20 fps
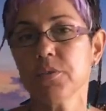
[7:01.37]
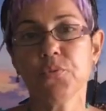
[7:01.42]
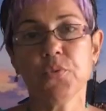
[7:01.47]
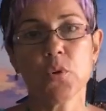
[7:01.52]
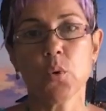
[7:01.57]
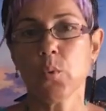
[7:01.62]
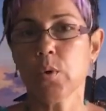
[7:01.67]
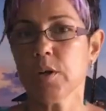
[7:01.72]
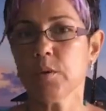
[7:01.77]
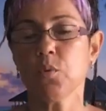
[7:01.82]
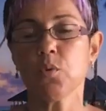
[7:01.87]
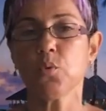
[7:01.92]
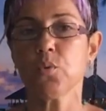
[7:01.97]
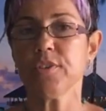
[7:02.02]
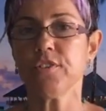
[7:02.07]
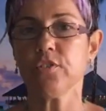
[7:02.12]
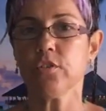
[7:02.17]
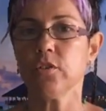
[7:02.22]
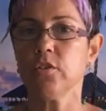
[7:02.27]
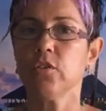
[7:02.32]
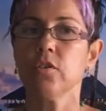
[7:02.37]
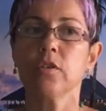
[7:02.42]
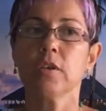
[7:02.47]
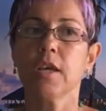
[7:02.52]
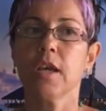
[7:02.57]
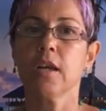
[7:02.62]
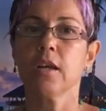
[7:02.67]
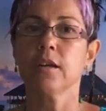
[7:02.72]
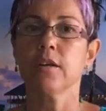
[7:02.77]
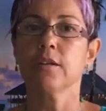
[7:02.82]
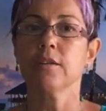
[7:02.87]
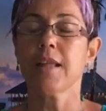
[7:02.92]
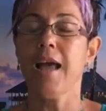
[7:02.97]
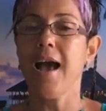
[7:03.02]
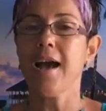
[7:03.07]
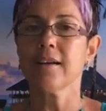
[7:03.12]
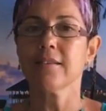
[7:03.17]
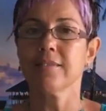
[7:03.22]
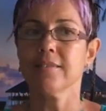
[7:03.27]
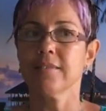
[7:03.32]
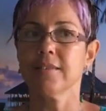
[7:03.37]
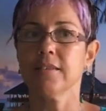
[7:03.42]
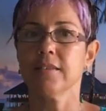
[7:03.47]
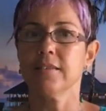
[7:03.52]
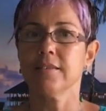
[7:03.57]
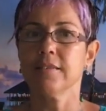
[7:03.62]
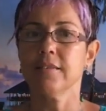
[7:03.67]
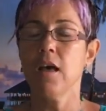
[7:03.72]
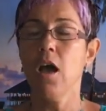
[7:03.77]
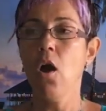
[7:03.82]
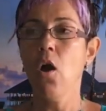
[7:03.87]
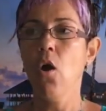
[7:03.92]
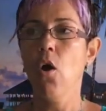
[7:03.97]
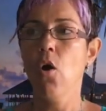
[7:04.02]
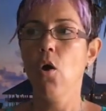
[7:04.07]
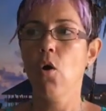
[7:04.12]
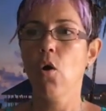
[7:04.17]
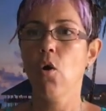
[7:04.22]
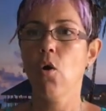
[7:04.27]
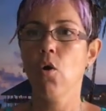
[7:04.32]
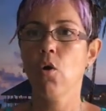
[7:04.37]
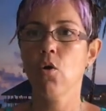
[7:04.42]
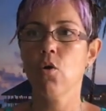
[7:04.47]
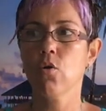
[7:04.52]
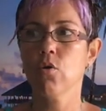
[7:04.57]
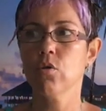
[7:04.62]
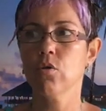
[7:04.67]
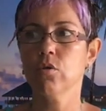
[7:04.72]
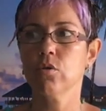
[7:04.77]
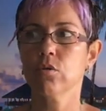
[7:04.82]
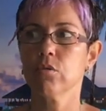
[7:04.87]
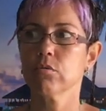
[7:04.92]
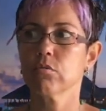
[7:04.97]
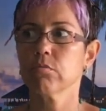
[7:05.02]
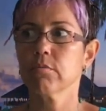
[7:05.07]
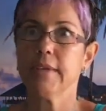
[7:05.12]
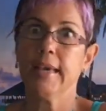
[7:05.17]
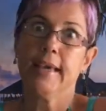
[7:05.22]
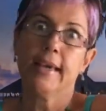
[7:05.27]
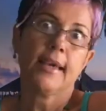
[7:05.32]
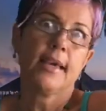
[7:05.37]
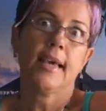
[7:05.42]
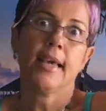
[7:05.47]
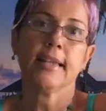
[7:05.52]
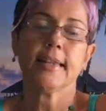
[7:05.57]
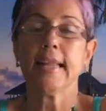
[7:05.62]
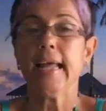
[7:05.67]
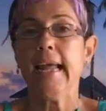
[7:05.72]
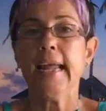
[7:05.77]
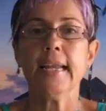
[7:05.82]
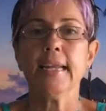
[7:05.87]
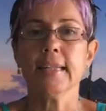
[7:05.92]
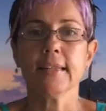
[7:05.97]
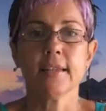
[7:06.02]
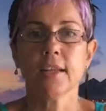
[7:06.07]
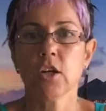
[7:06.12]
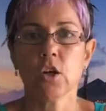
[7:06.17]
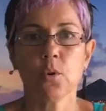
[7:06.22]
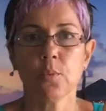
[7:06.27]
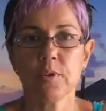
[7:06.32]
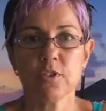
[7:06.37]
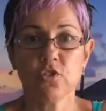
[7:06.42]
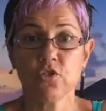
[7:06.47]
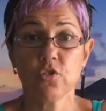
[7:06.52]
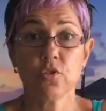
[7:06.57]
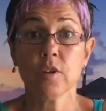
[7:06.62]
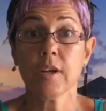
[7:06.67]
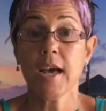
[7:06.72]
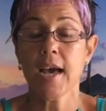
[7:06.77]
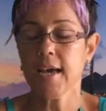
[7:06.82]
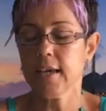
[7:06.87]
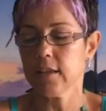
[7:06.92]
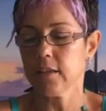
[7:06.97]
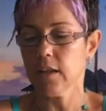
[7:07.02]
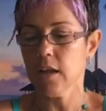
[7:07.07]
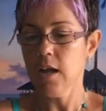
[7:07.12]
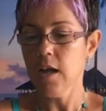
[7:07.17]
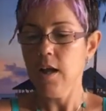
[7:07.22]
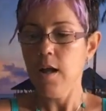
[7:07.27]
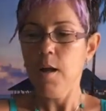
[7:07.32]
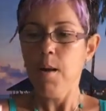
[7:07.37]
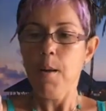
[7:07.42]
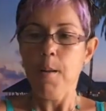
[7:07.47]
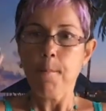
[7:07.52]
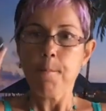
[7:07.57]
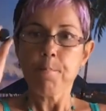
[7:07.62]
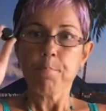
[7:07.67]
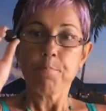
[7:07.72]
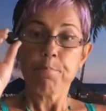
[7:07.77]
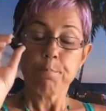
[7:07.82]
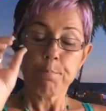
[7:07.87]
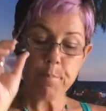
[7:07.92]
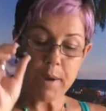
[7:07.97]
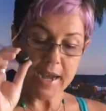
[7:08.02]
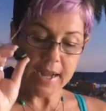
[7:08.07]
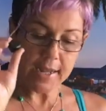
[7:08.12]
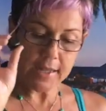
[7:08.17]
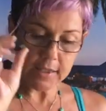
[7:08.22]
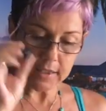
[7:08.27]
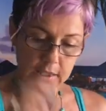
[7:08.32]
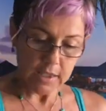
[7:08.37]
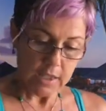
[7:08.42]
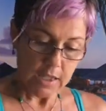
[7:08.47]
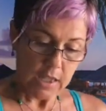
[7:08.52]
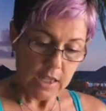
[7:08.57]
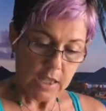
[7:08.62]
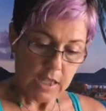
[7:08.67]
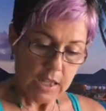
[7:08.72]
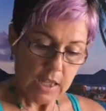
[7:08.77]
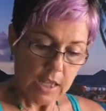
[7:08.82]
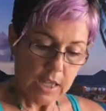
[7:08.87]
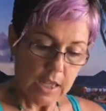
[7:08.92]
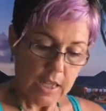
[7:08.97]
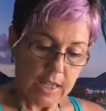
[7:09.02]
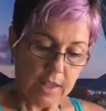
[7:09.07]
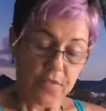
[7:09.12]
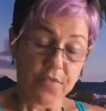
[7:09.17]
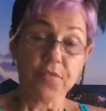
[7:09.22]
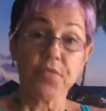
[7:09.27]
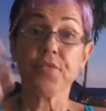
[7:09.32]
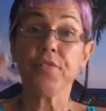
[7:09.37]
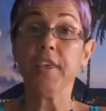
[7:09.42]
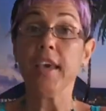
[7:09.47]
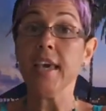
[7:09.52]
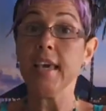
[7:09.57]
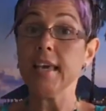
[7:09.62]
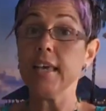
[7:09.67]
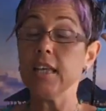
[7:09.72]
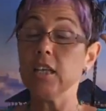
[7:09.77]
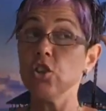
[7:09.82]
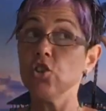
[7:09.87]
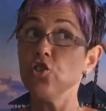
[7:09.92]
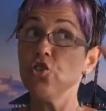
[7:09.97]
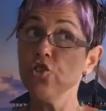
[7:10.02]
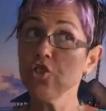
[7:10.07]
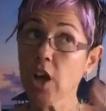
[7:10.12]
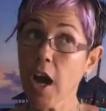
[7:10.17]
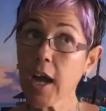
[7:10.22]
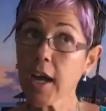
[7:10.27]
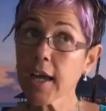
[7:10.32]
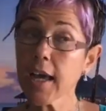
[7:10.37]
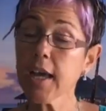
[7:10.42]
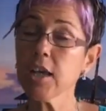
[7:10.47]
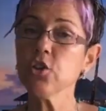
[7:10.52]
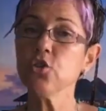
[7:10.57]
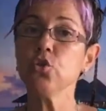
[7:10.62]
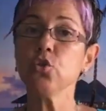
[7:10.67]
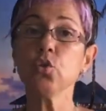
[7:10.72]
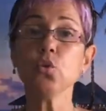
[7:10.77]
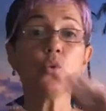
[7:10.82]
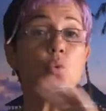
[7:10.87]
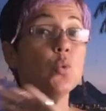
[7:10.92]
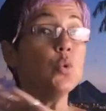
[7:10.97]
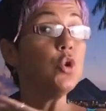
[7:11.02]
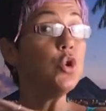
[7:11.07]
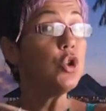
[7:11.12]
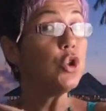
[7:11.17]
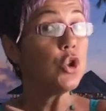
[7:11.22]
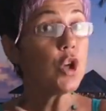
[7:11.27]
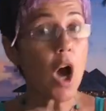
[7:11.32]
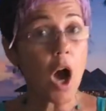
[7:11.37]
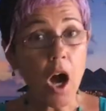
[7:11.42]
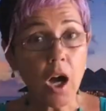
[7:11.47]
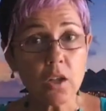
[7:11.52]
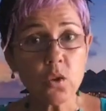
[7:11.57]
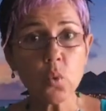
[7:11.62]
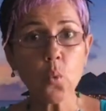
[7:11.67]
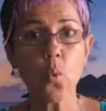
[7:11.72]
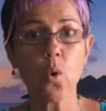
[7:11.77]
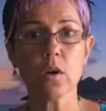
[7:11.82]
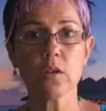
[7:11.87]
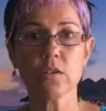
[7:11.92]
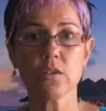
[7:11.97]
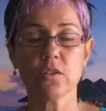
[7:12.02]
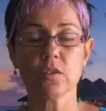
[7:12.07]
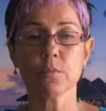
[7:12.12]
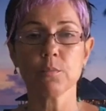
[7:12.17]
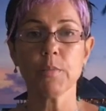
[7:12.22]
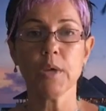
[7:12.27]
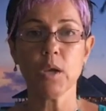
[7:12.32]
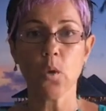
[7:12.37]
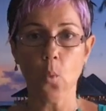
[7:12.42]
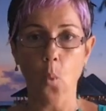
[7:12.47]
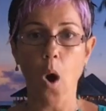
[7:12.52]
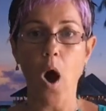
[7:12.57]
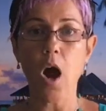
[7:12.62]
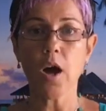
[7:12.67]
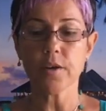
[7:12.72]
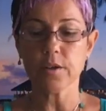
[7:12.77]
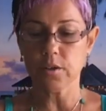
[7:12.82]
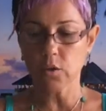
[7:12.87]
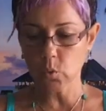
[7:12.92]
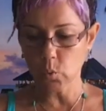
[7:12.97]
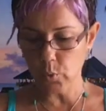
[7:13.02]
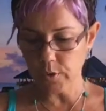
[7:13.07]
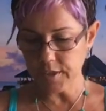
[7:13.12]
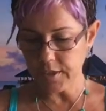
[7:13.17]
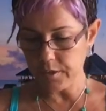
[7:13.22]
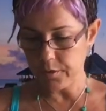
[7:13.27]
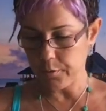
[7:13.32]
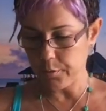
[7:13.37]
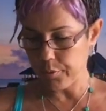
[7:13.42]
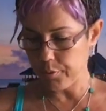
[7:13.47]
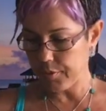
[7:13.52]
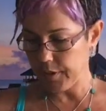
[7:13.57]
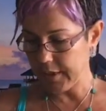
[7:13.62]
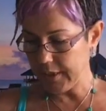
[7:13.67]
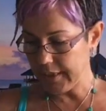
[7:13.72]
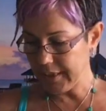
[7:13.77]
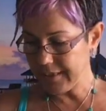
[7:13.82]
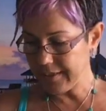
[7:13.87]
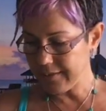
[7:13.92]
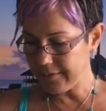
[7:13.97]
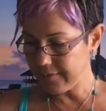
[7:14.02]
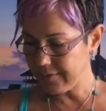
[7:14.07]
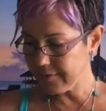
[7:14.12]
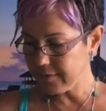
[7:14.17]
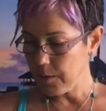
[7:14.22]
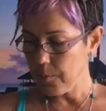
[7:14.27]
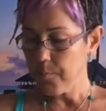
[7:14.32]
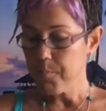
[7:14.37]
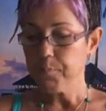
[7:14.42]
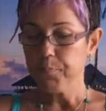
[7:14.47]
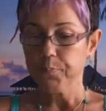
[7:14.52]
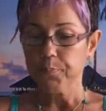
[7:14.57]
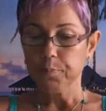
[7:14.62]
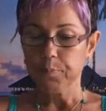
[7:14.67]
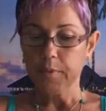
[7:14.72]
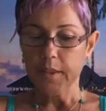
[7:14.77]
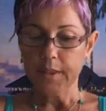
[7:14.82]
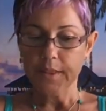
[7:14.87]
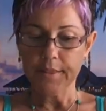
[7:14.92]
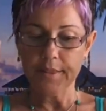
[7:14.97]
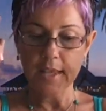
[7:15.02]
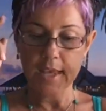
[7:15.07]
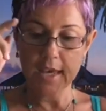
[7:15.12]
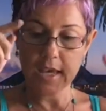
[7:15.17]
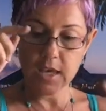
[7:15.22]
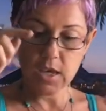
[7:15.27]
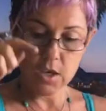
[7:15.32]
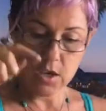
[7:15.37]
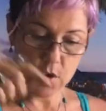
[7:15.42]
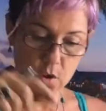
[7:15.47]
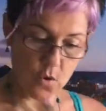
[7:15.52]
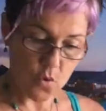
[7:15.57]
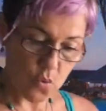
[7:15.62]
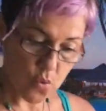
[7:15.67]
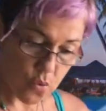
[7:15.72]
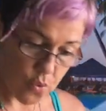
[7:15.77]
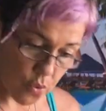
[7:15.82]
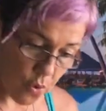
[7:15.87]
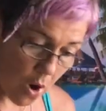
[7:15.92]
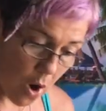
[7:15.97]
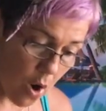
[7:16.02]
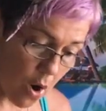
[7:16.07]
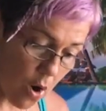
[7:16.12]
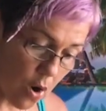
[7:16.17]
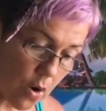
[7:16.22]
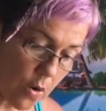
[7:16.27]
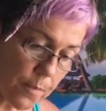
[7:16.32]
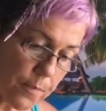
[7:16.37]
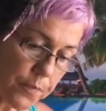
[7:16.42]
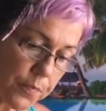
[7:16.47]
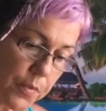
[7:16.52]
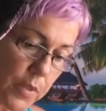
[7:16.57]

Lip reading: if for whatever reason you cannot access or can get elite noble shungite. But the shungite you do not want to make water with is the raw